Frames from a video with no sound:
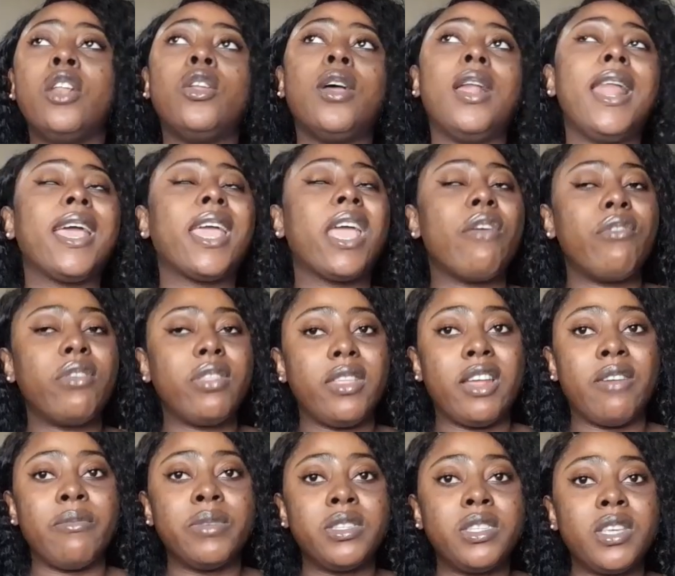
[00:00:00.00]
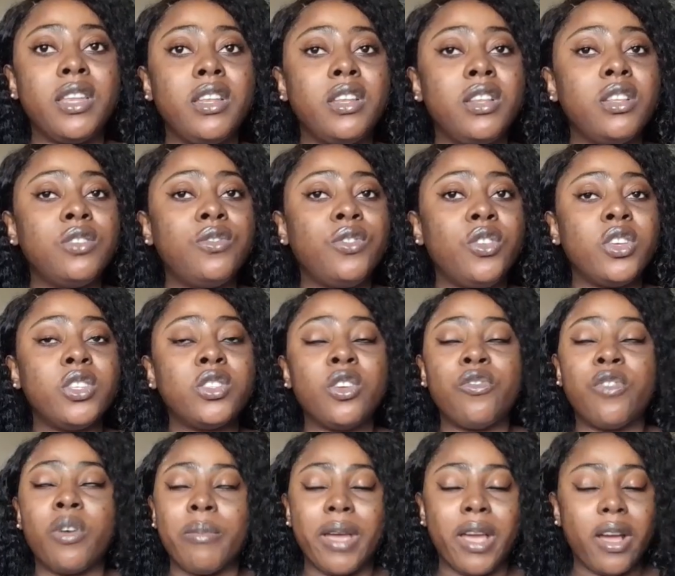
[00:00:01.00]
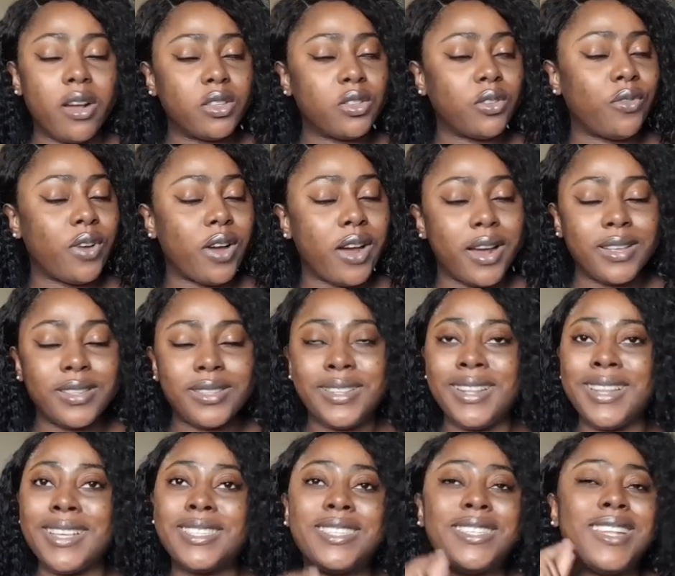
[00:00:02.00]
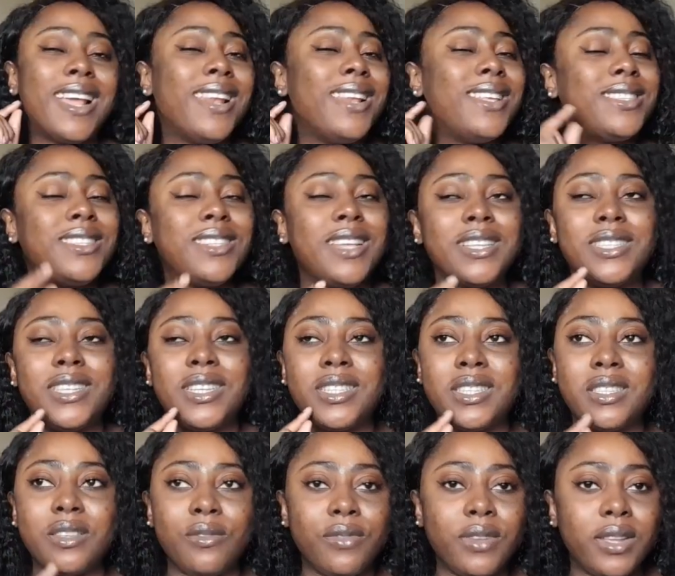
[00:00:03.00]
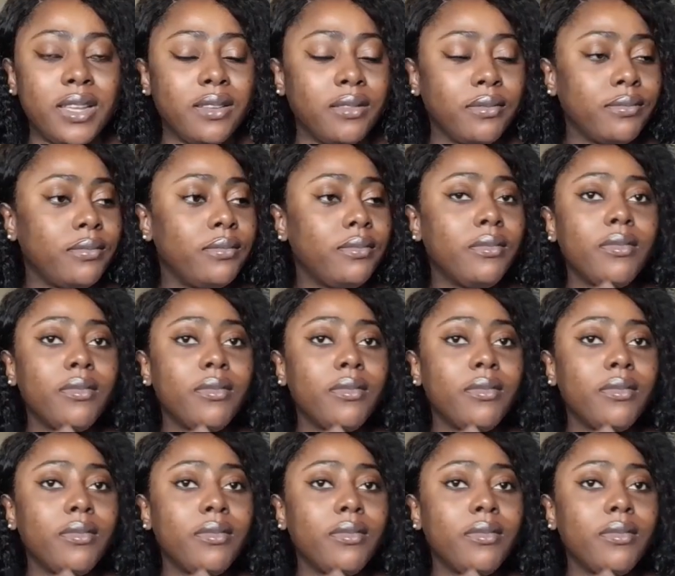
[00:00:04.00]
Not like everything I've been saying in this video is not from my heart of heart. Listen and listen attentively.